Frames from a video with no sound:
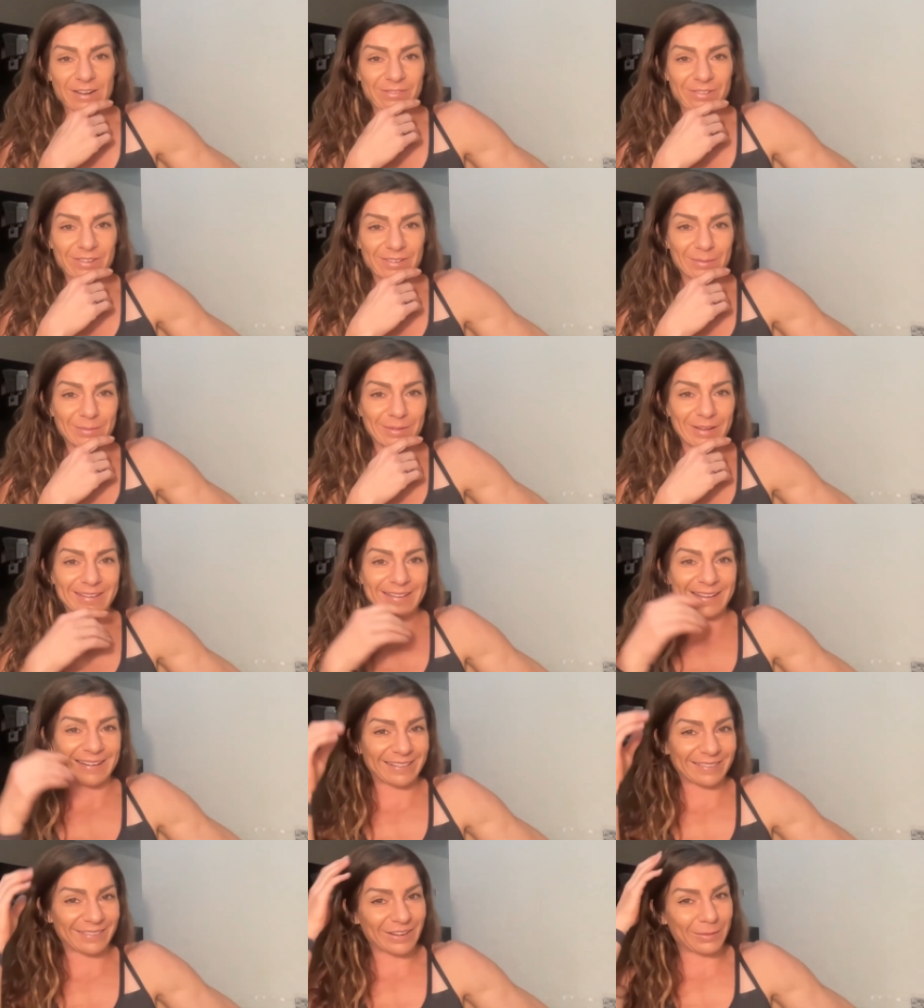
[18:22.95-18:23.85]
because I'm like
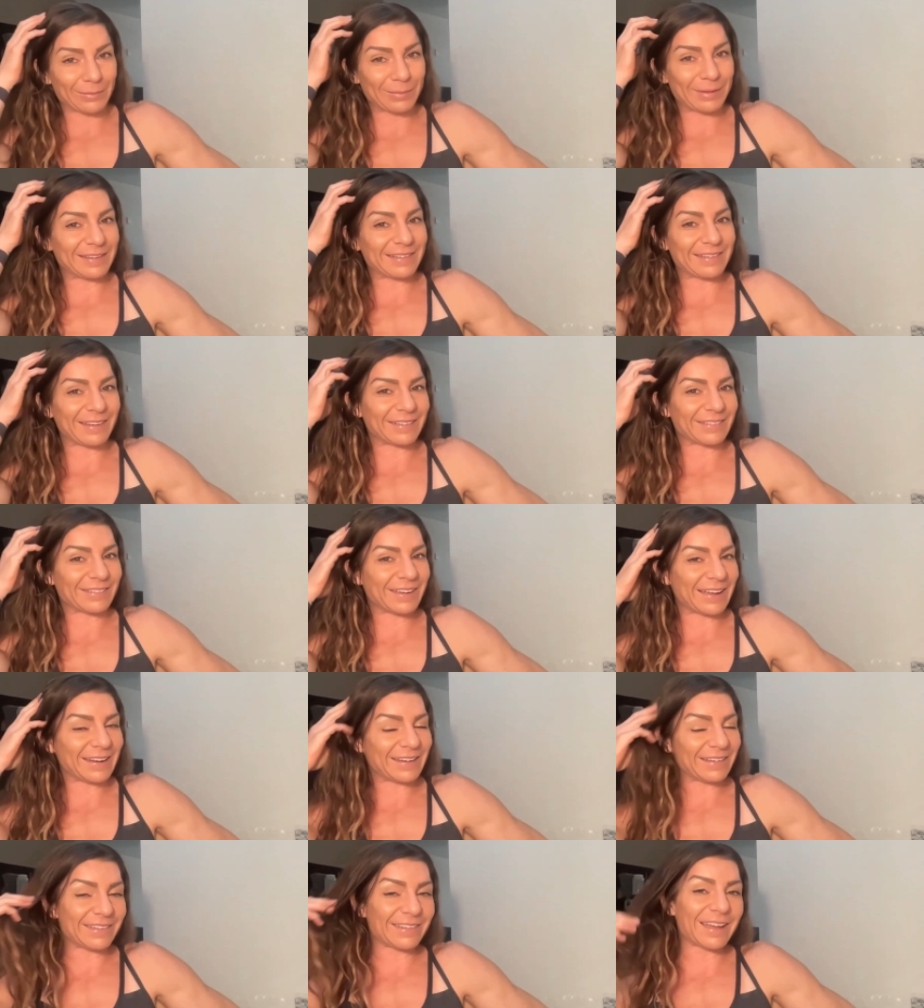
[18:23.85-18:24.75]
getting a little bit tongue
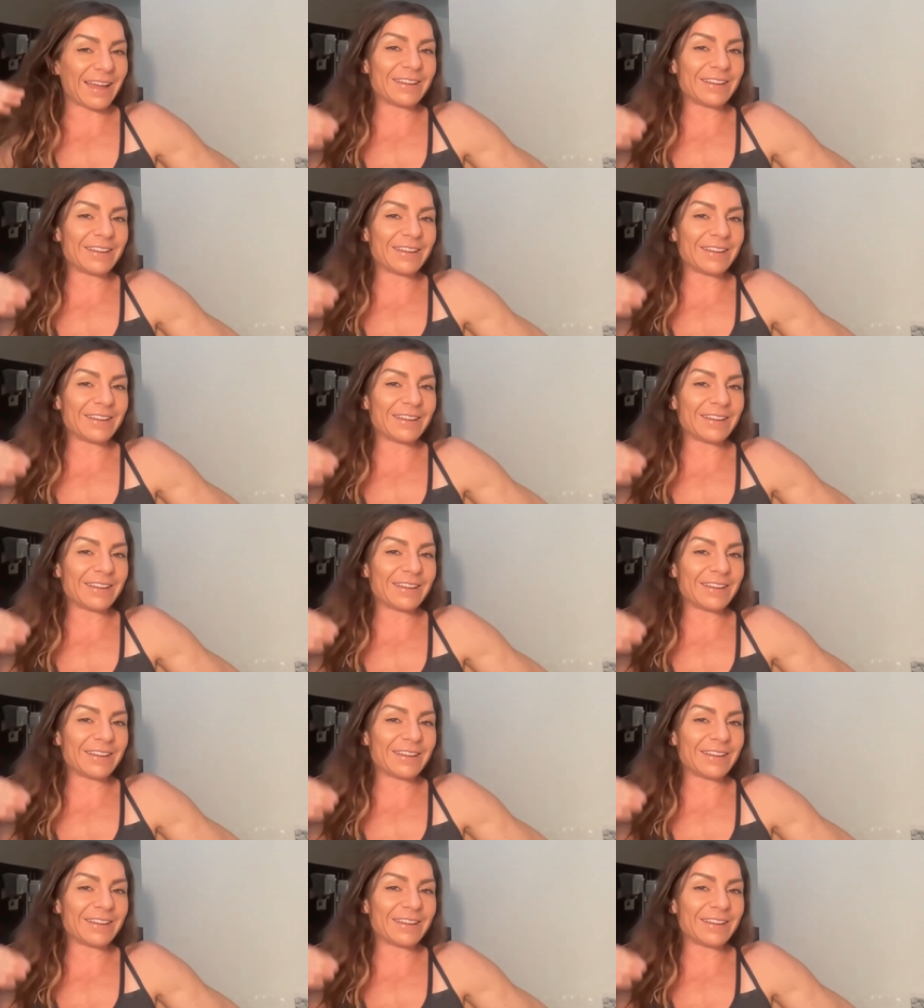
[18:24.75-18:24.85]
tied, because